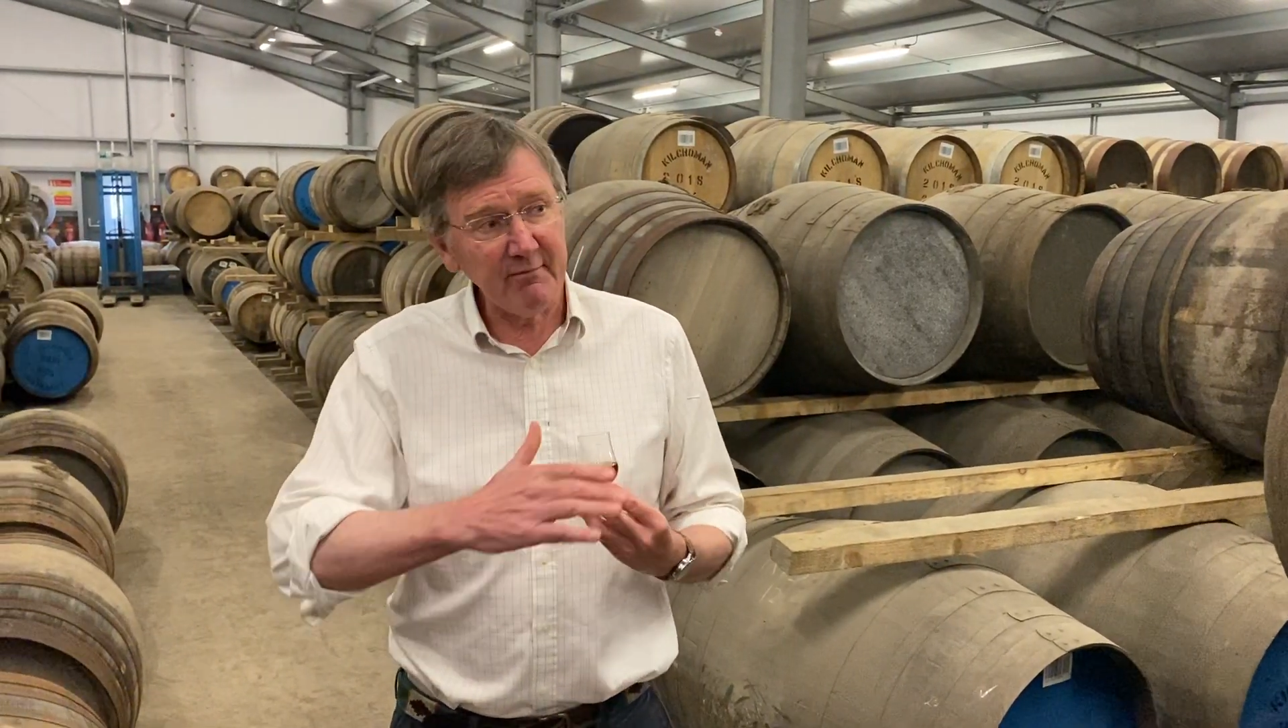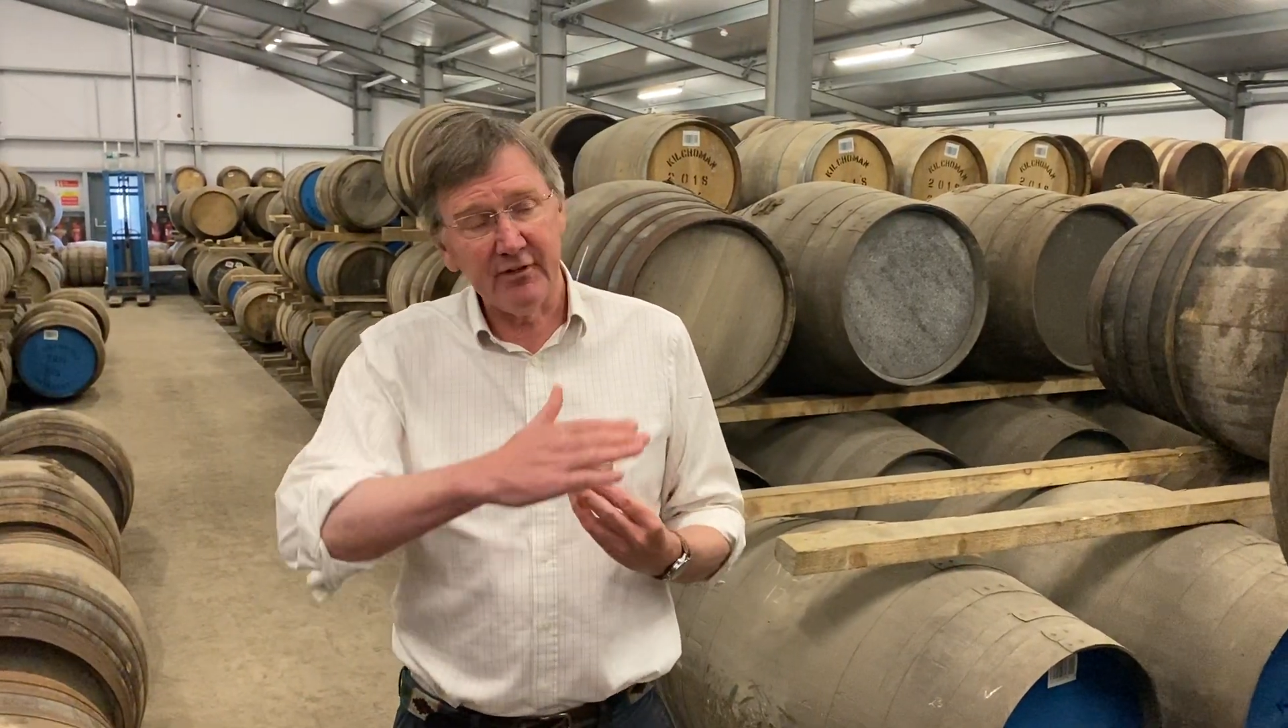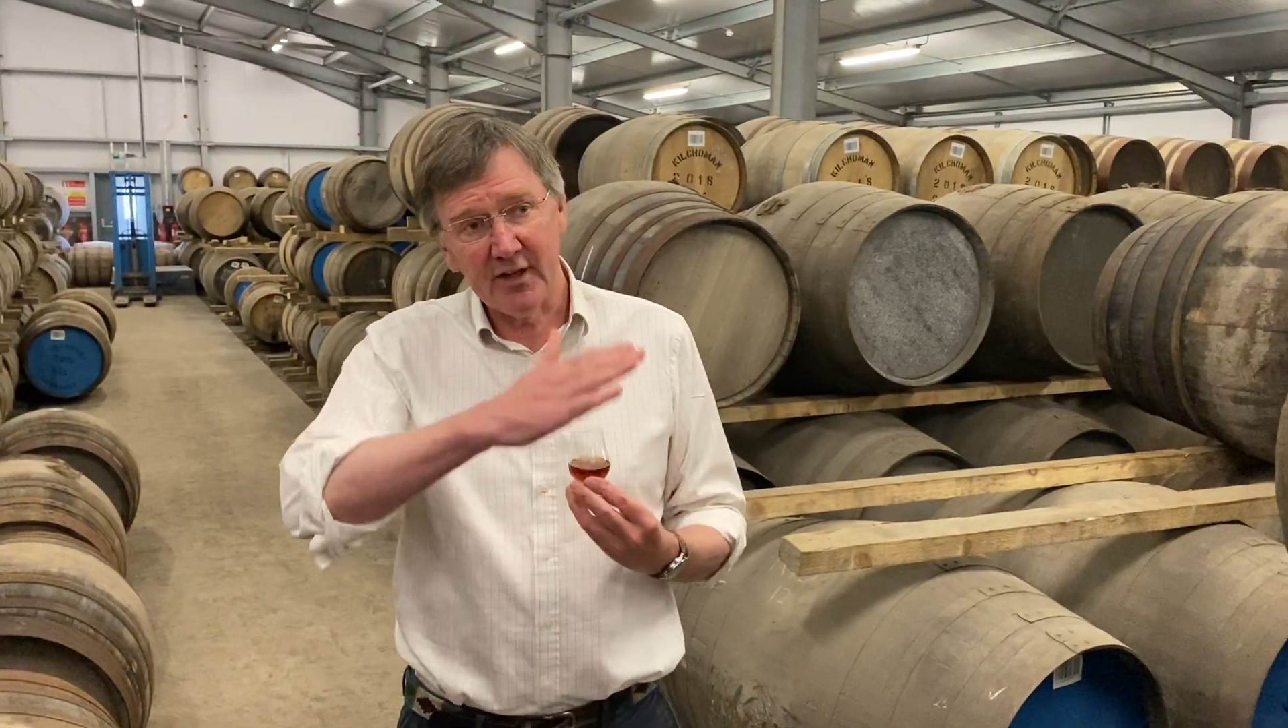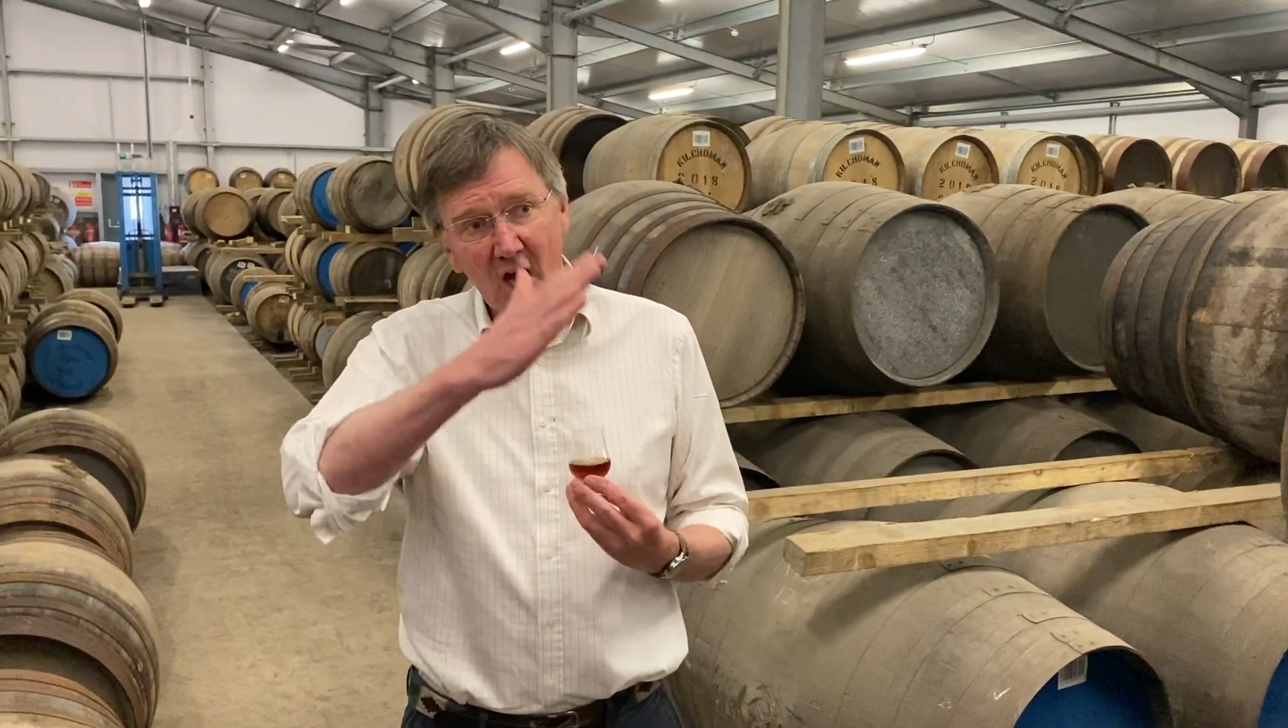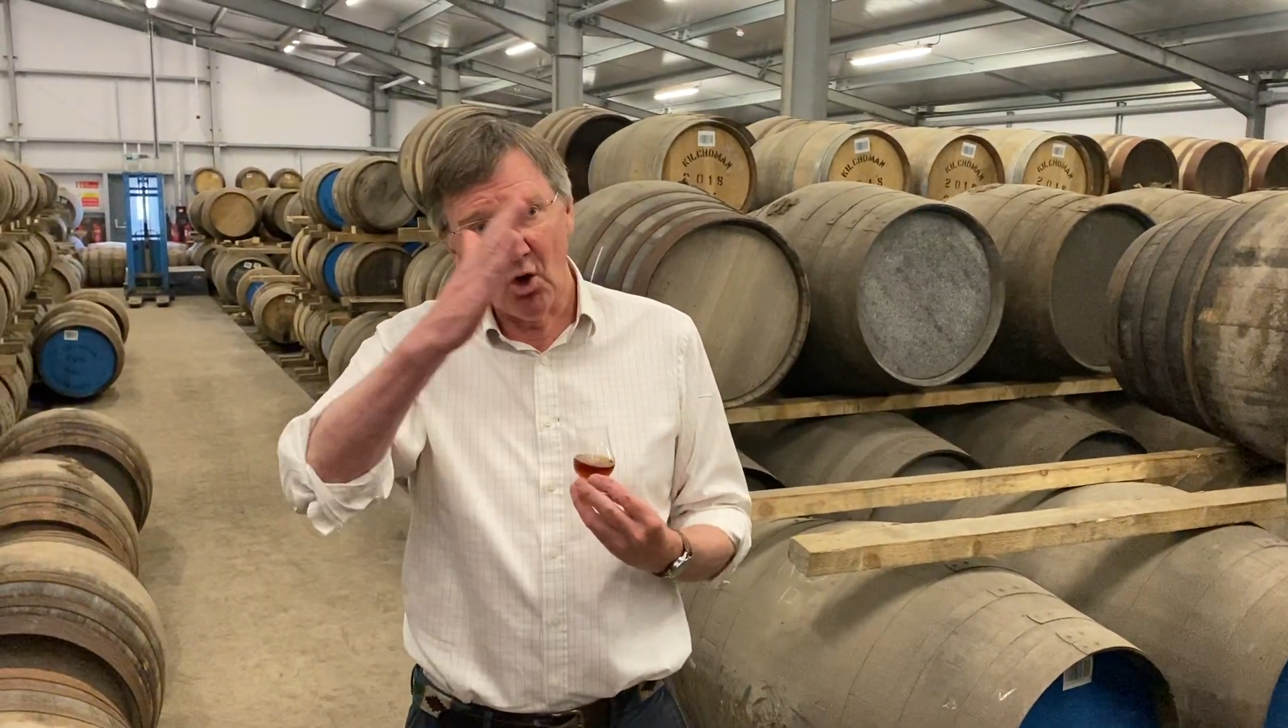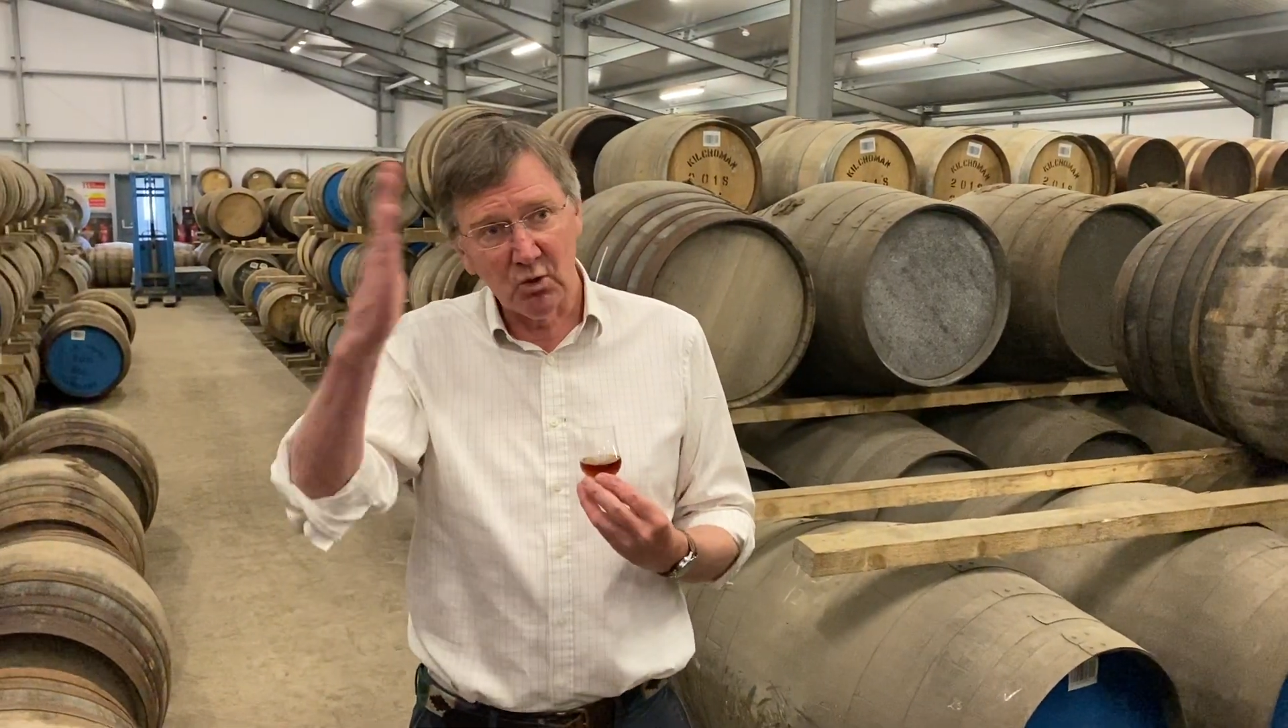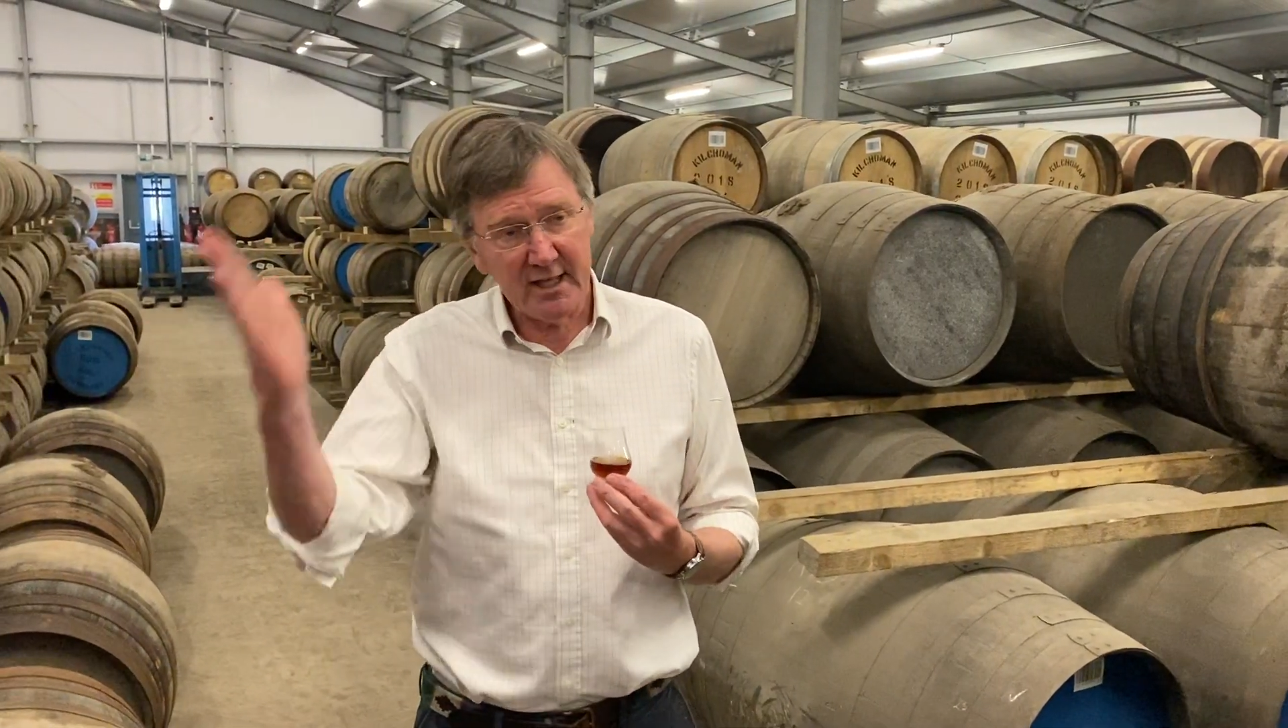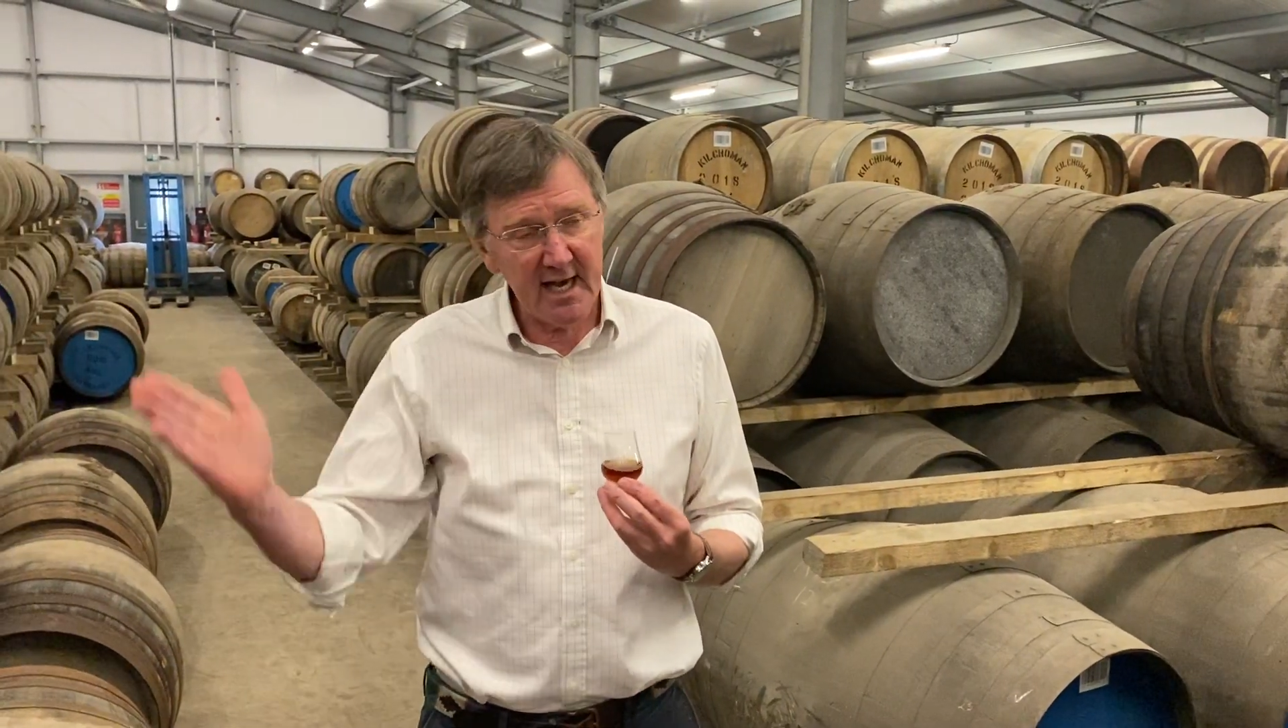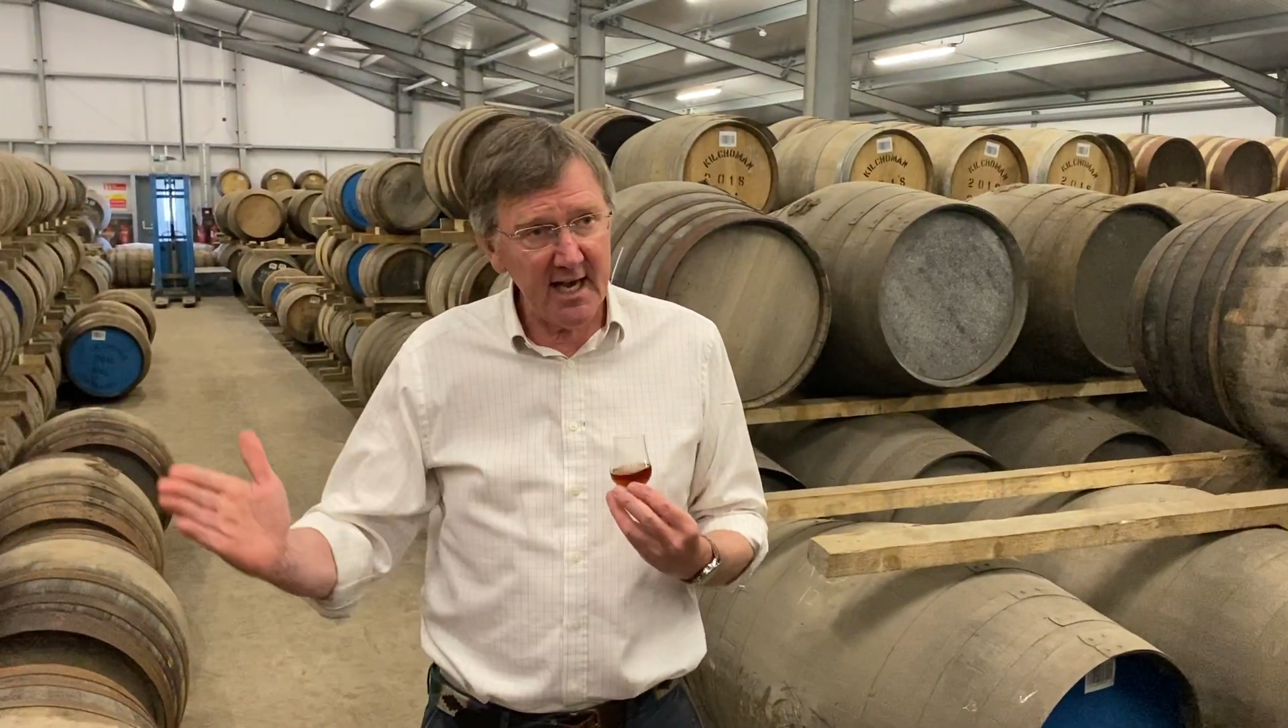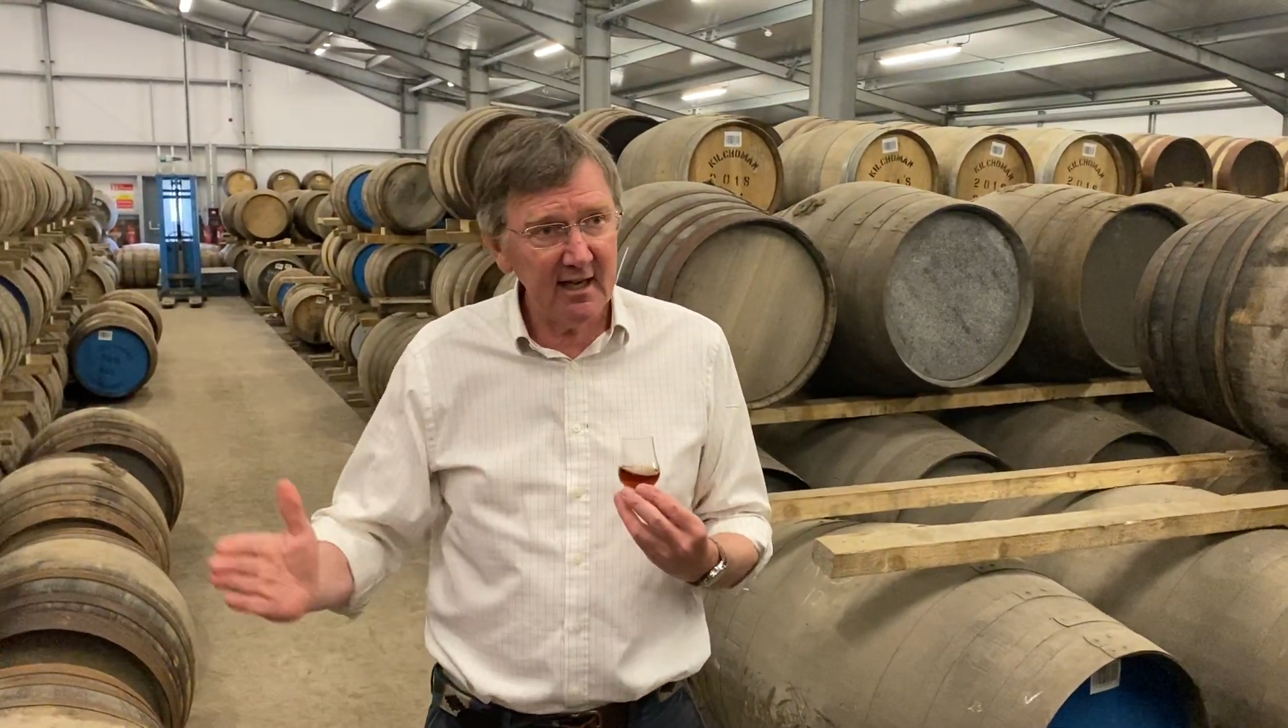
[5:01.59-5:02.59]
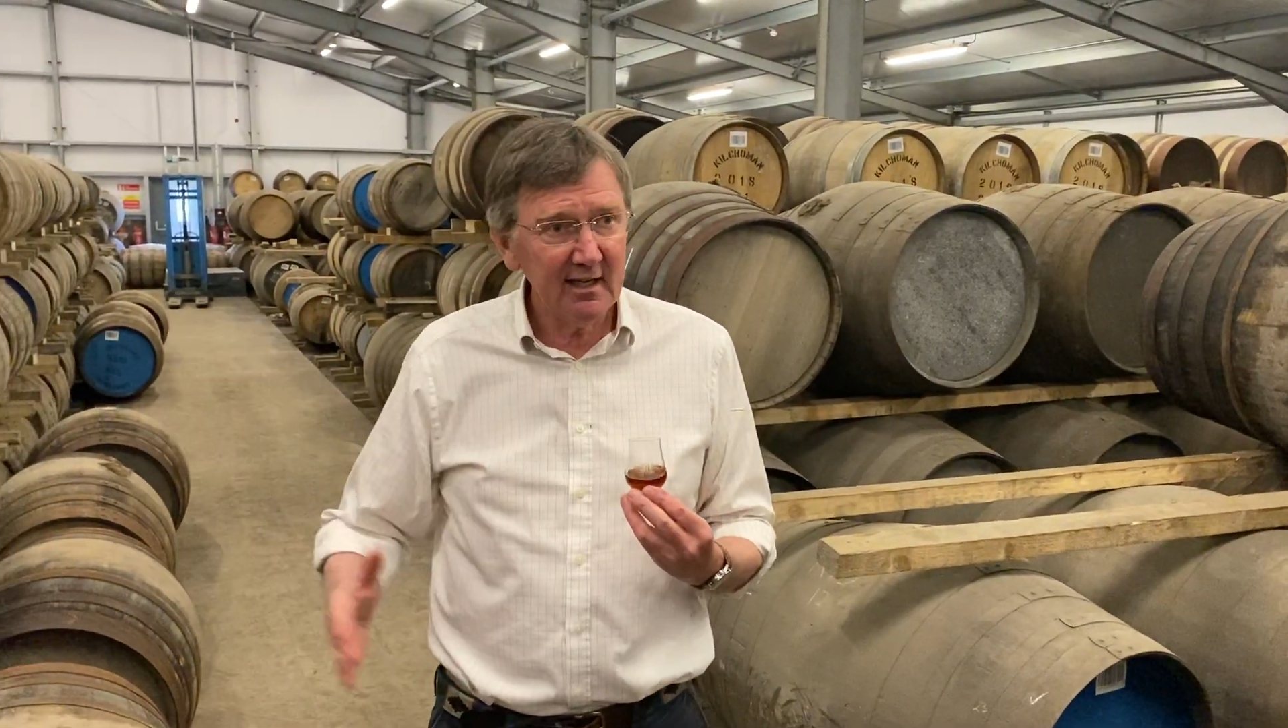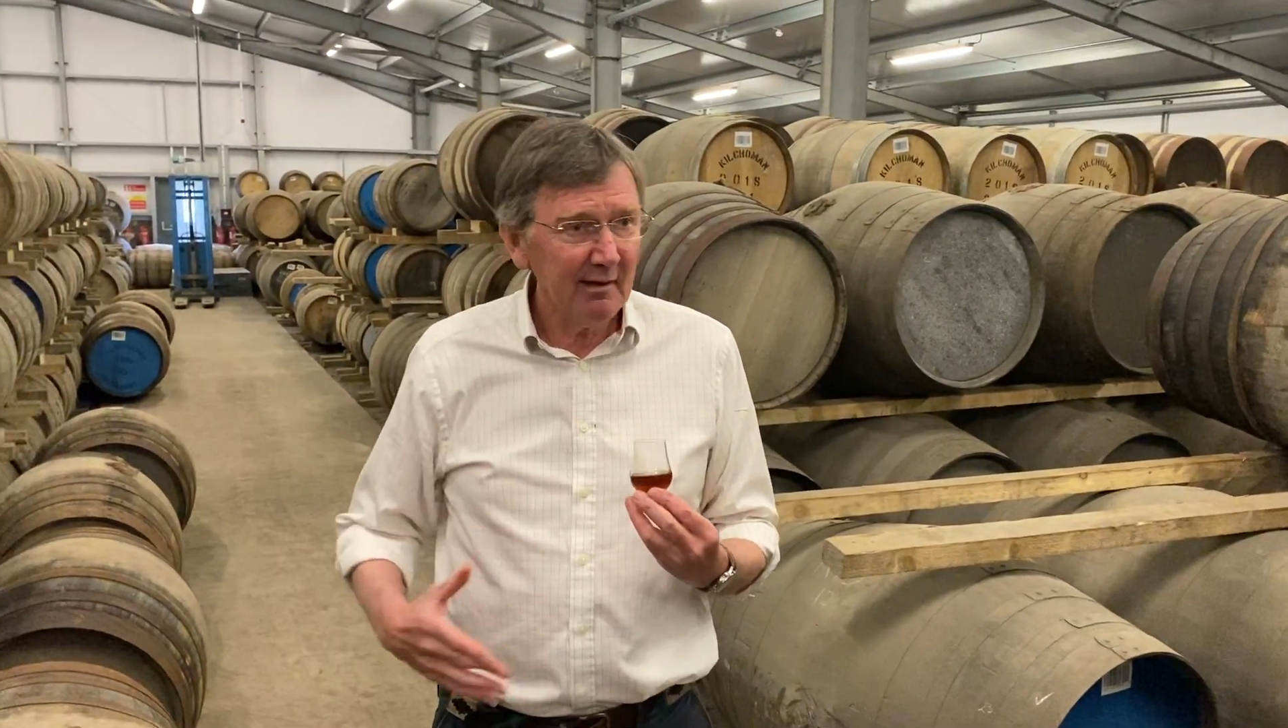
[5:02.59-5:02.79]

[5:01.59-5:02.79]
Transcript: for the whole year,